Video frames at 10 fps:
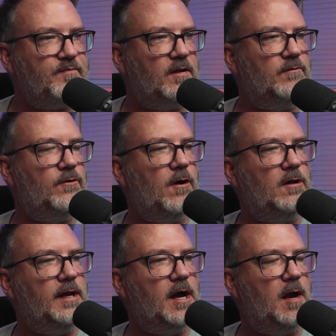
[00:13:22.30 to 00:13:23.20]
for
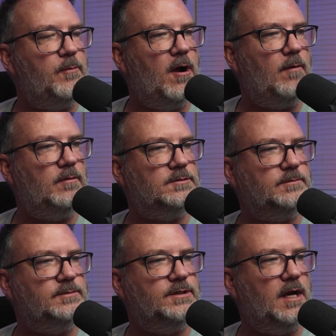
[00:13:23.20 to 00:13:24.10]
all A I problems.
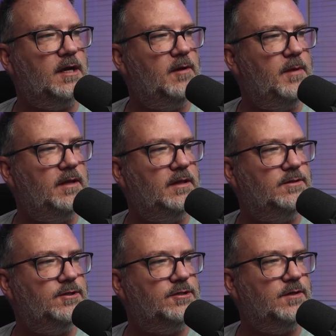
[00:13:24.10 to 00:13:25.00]
It's not going to make
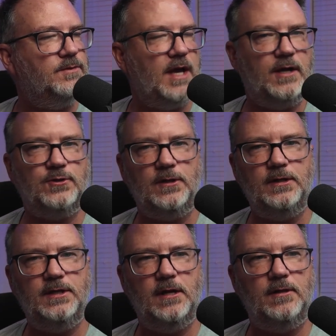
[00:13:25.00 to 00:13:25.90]
these systems actually
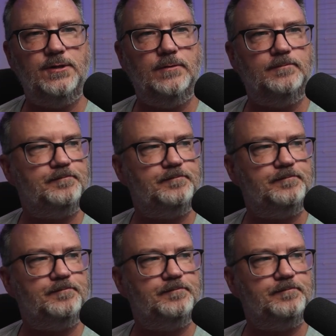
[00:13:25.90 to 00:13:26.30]
intelligent